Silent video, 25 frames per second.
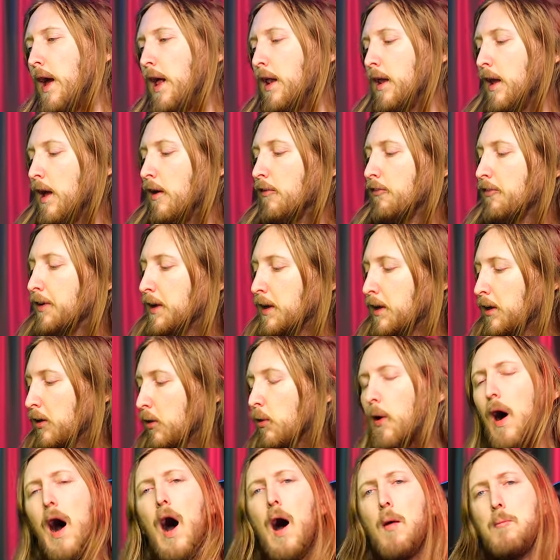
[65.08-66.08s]
an
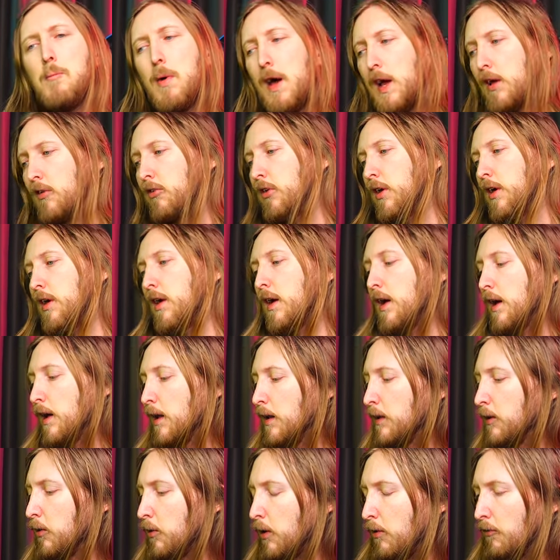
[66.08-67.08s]
FAQ. Amazing.
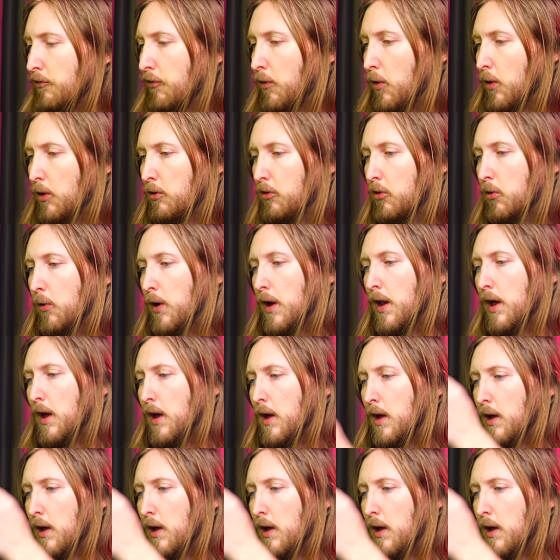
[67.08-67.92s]
Looking forward to it.